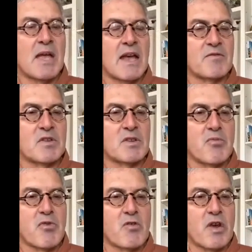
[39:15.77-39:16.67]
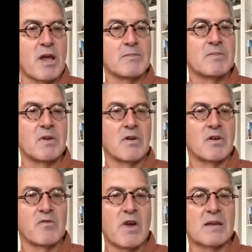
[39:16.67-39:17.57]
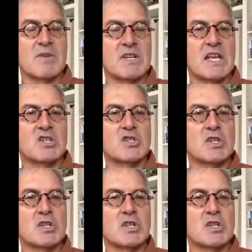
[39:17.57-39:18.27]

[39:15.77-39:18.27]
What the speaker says: after the program or recommendation